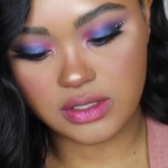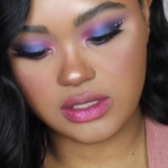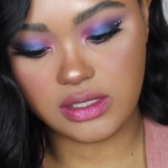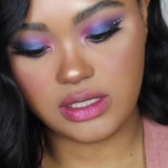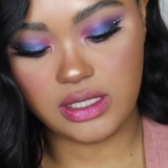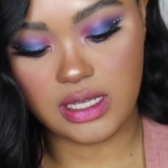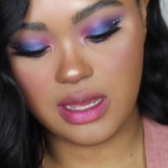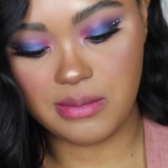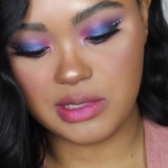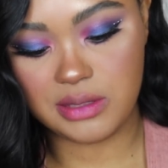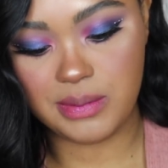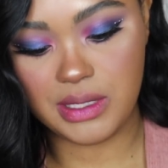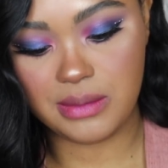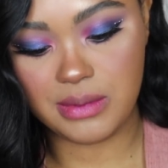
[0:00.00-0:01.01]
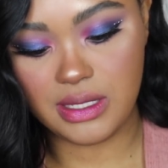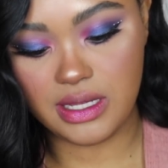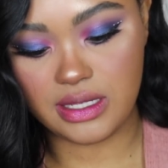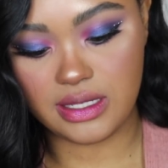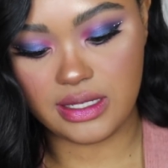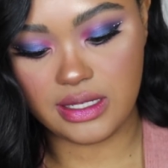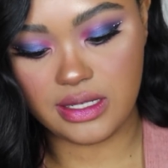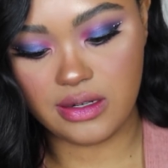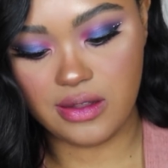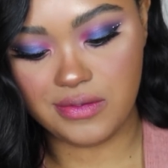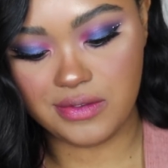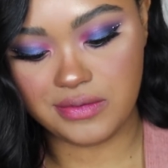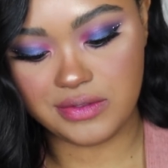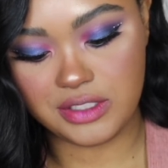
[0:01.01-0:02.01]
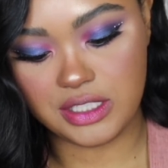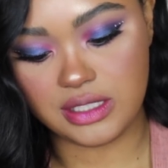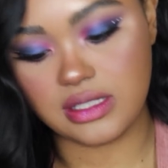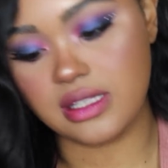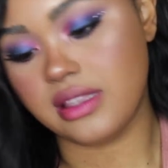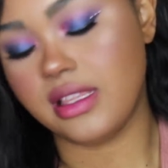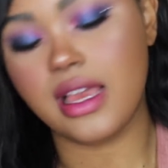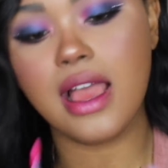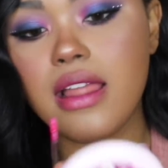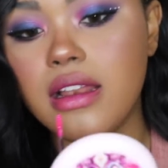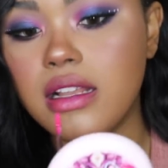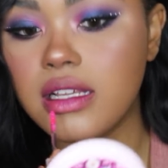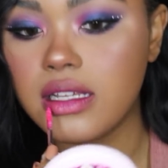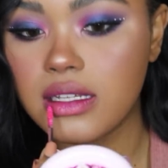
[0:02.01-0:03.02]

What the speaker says: to see how much pigment I can get off of just that.